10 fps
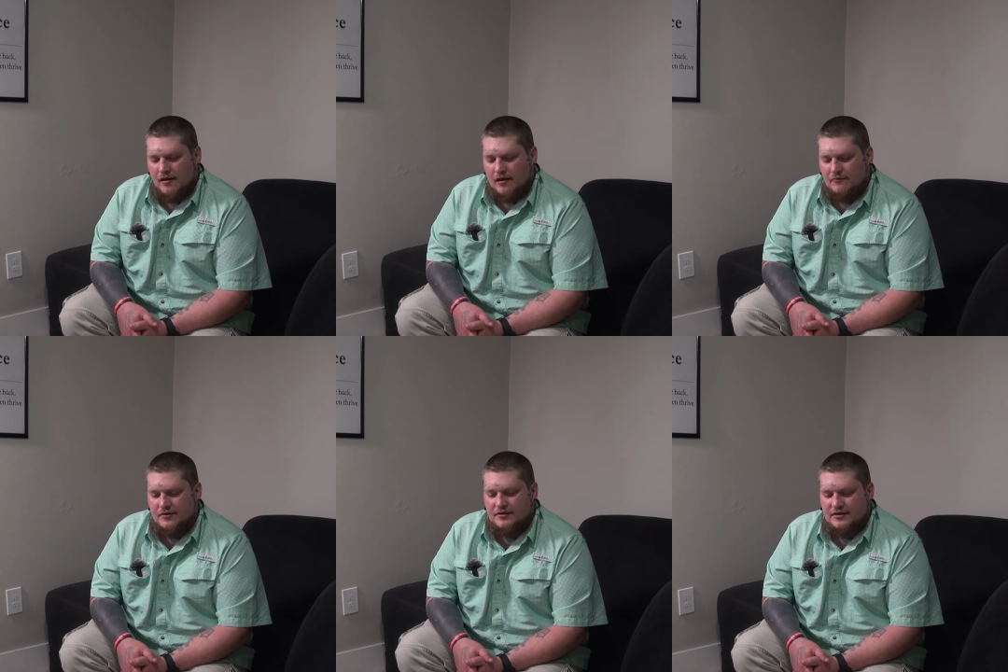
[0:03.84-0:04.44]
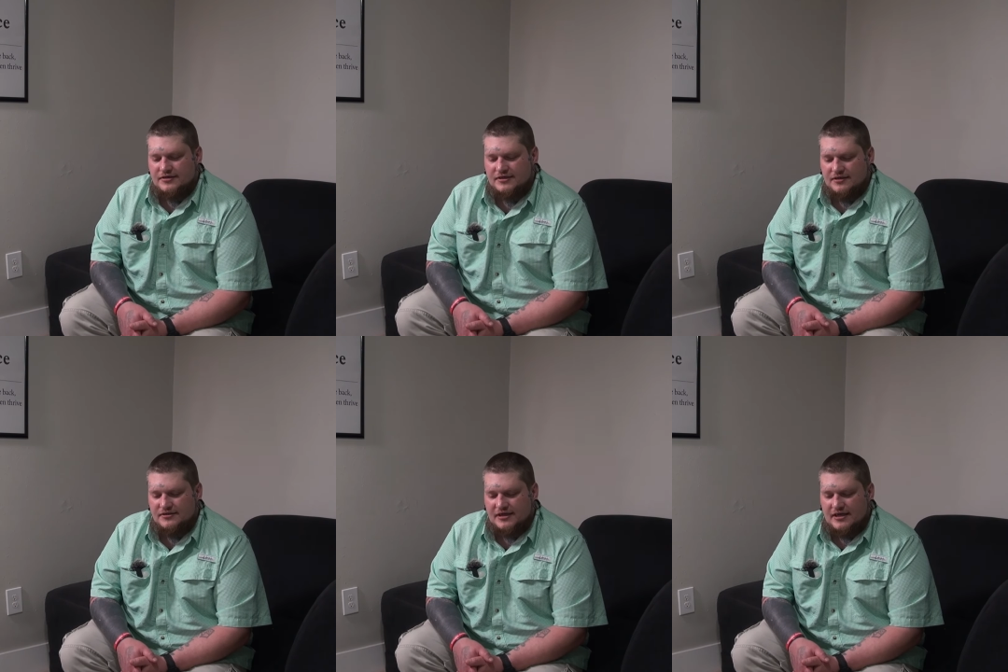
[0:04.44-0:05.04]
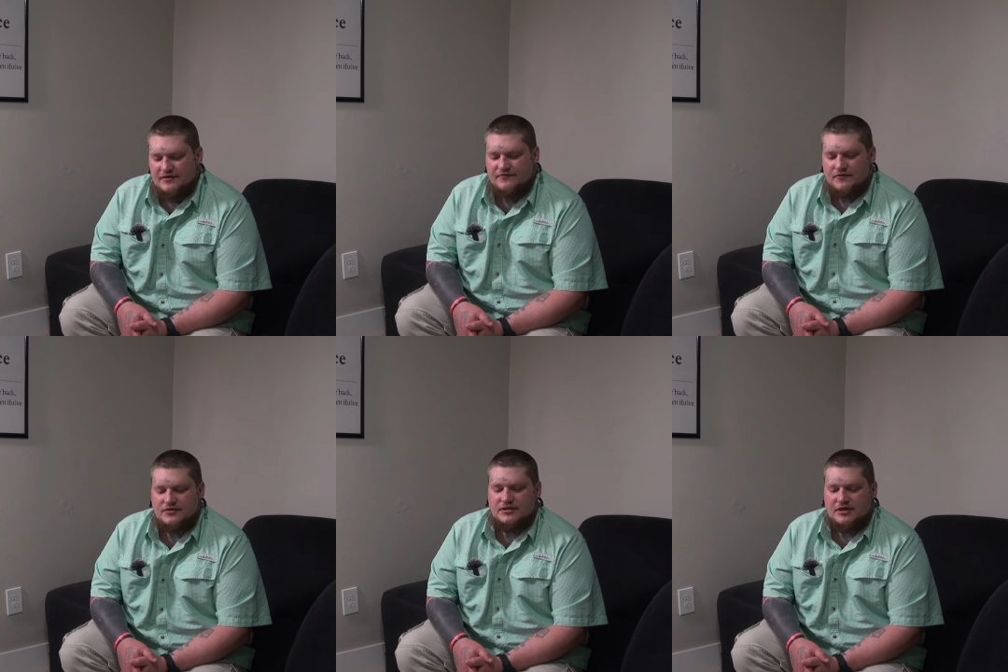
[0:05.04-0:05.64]
I wouldn't necessarily say I was
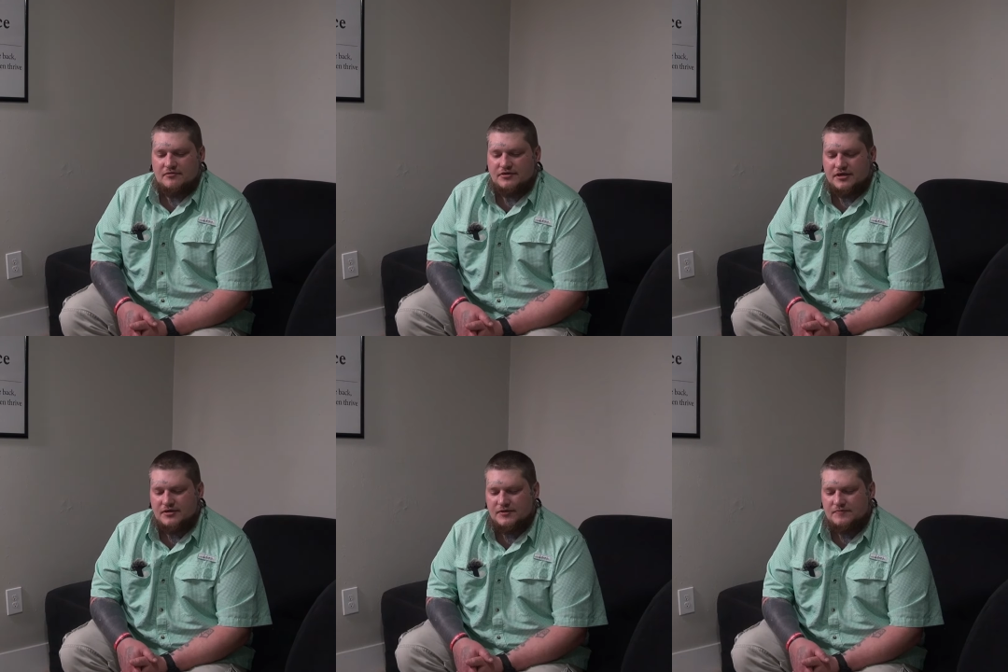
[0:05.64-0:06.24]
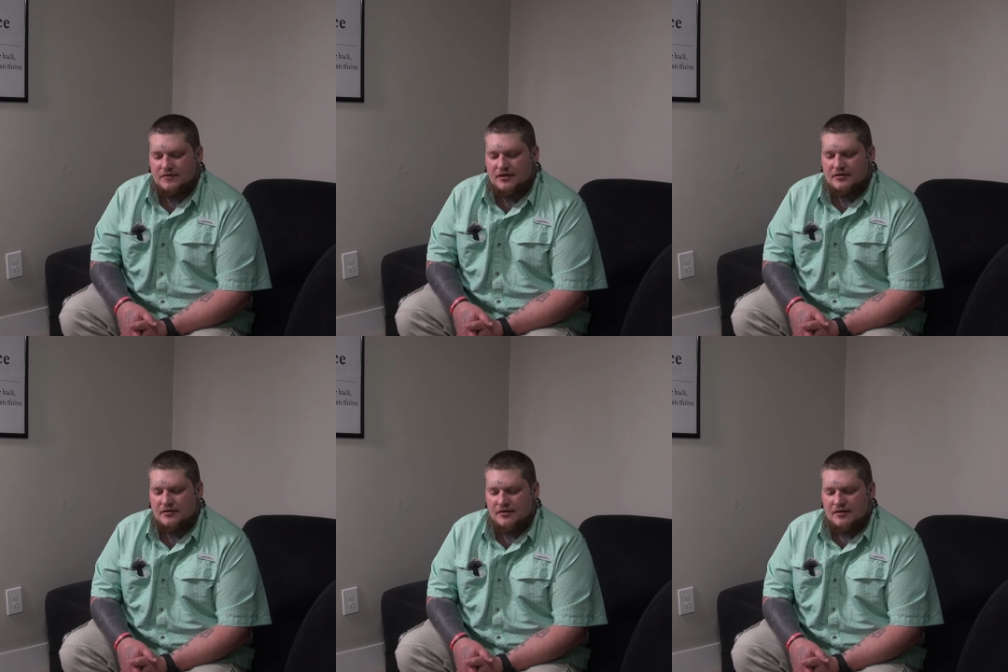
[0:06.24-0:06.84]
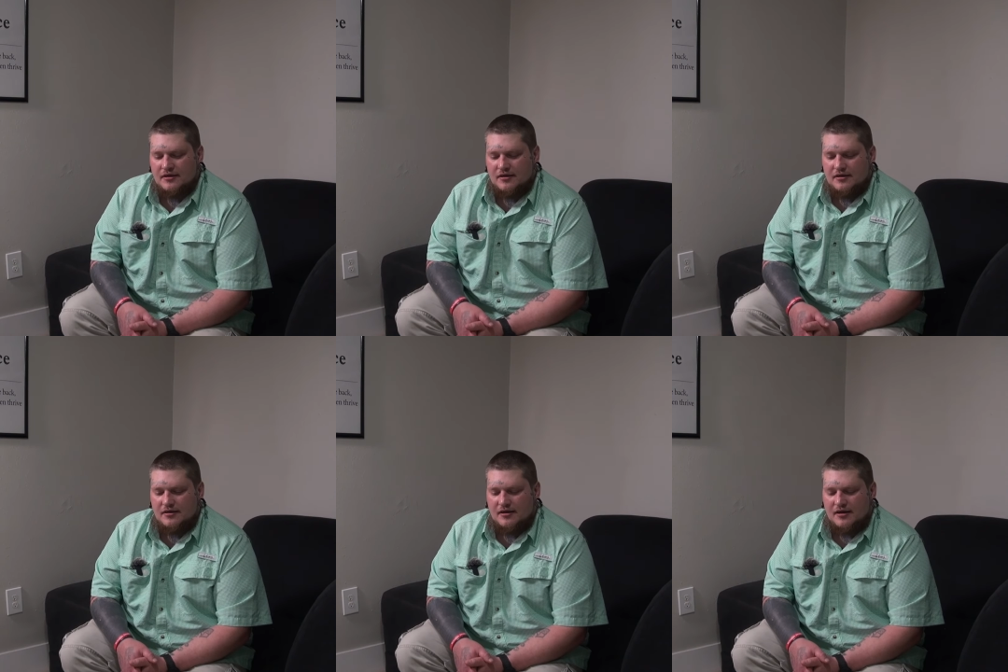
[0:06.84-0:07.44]
forced to go to church, but
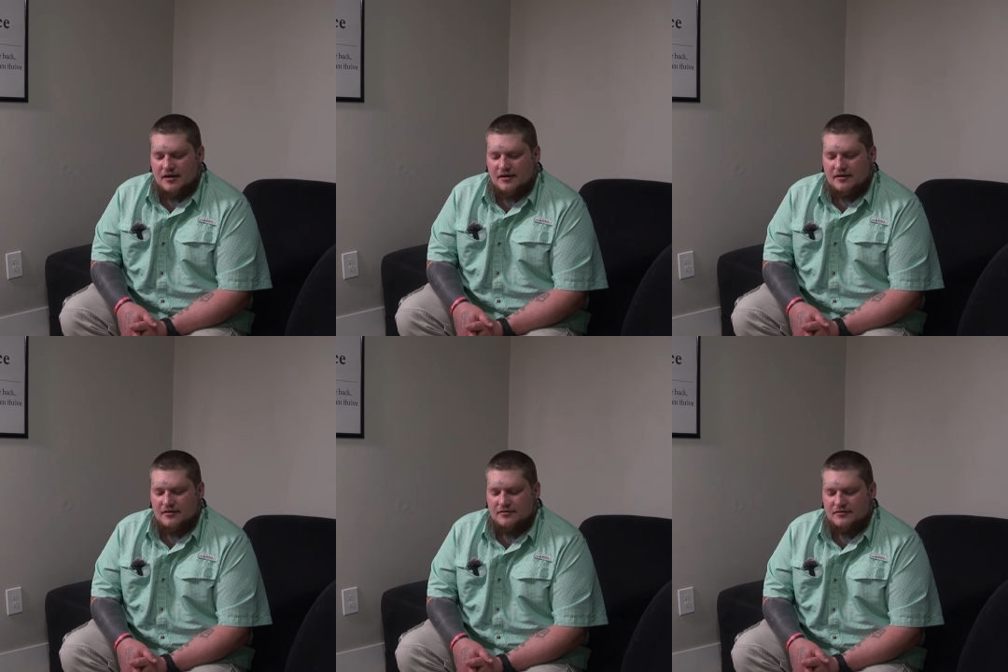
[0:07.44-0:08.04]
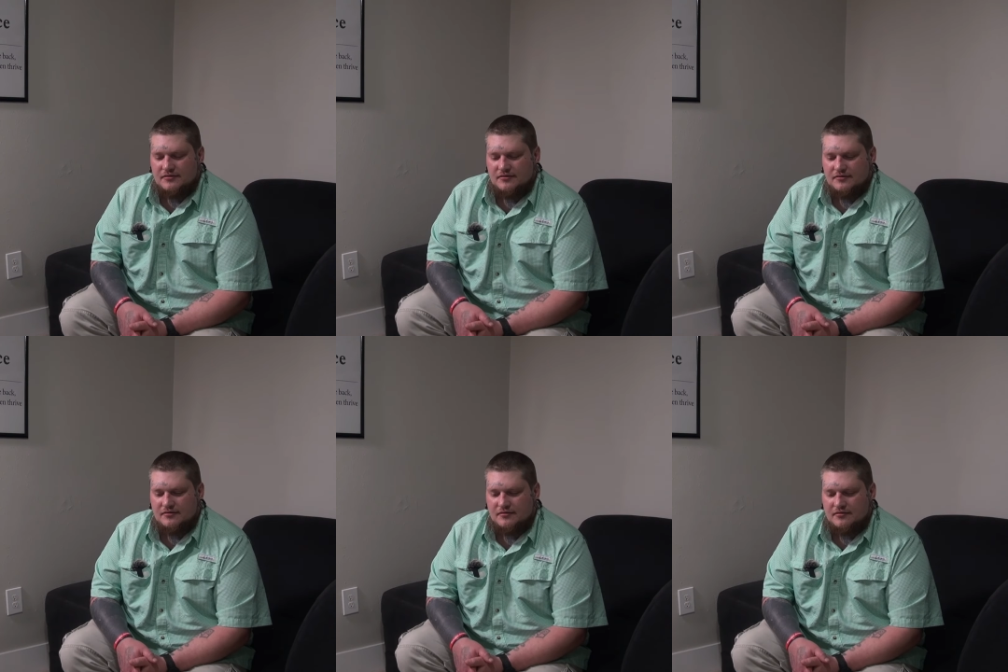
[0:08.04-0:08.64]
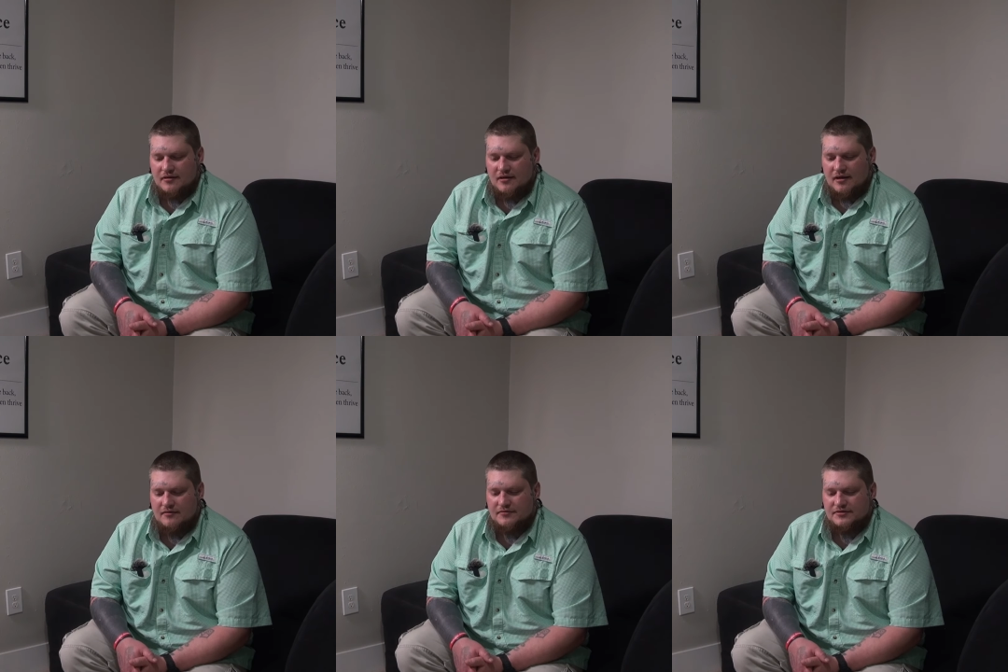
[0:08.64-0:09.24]
I
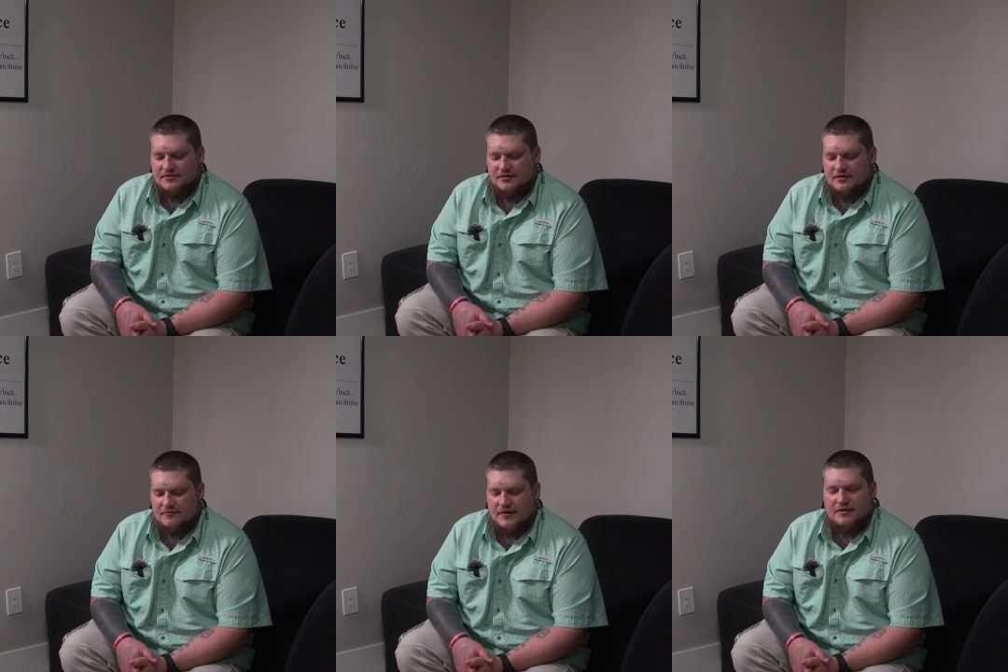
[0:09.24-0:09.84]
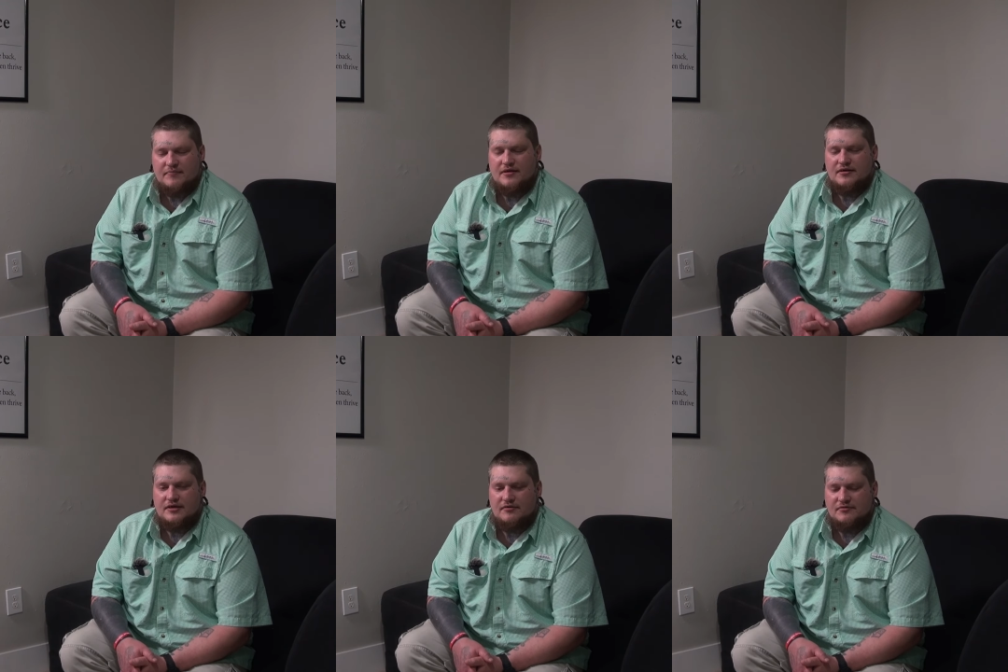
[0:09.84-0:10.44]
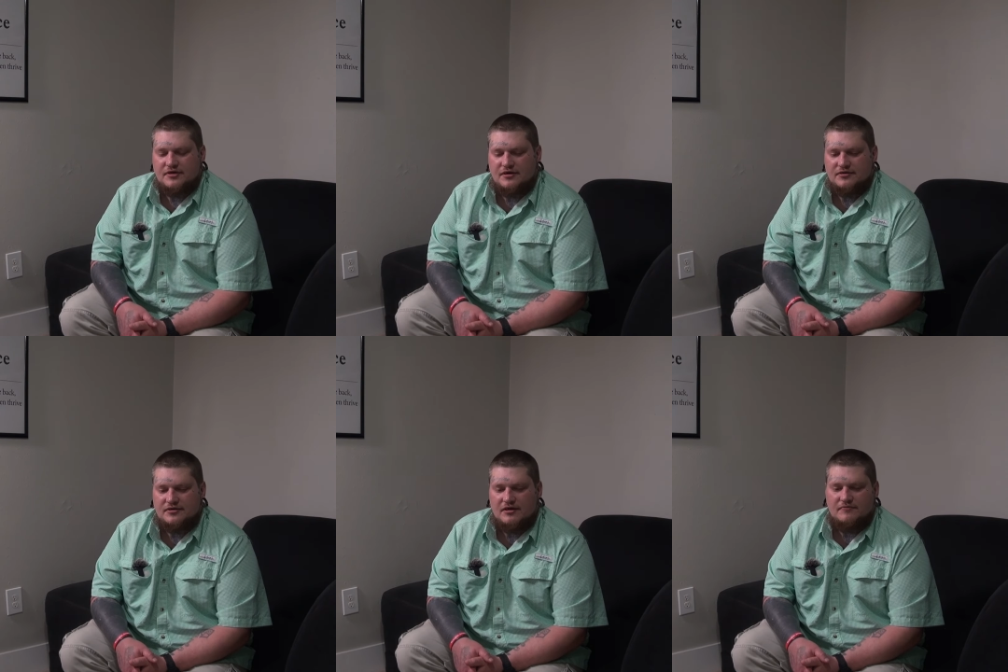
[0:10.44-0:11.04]
I was, recommended to go to
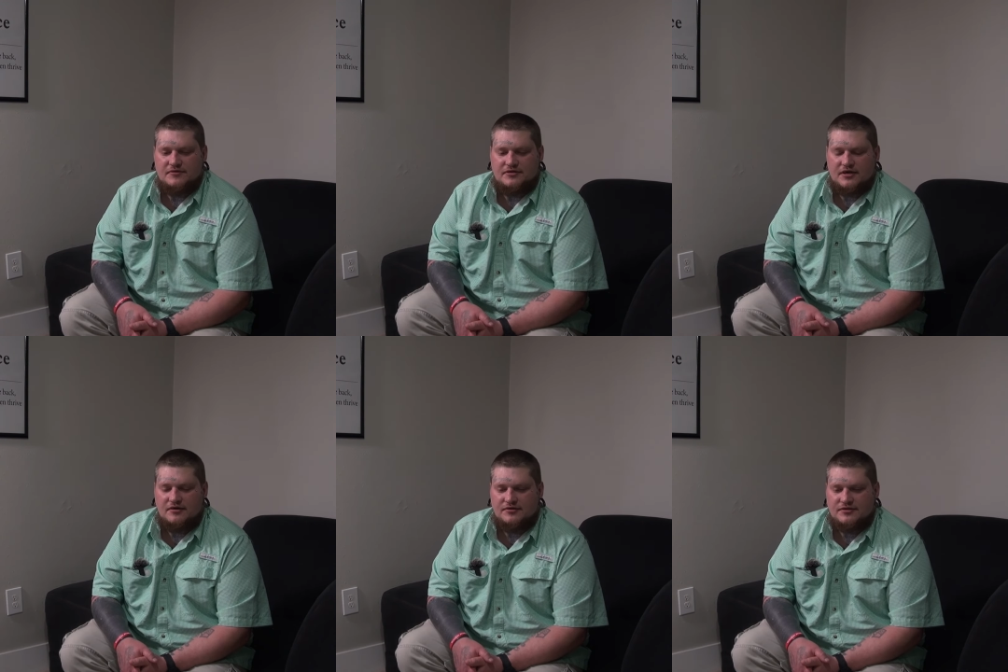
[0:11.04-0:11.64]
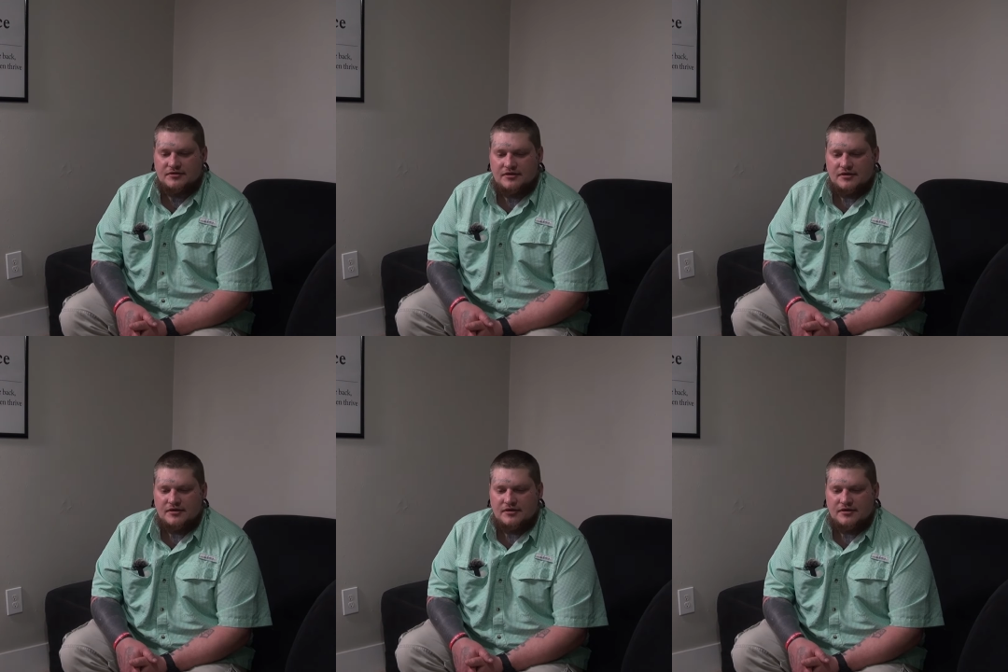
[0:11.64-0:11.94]
church, so I went to church.